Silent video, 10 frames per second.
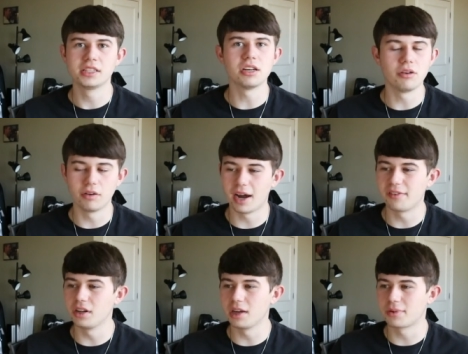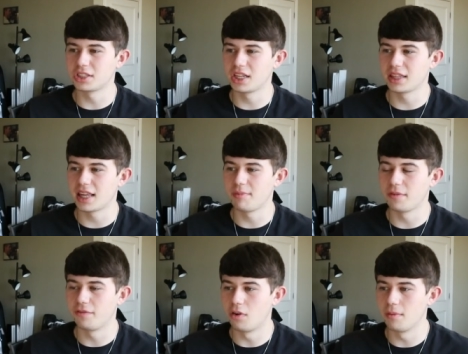So I really appreciate them
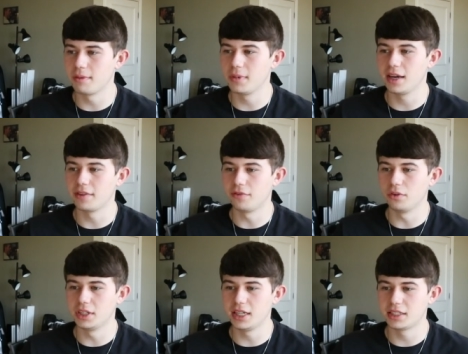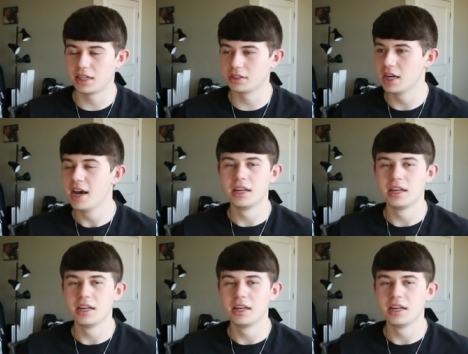informing me of the full details.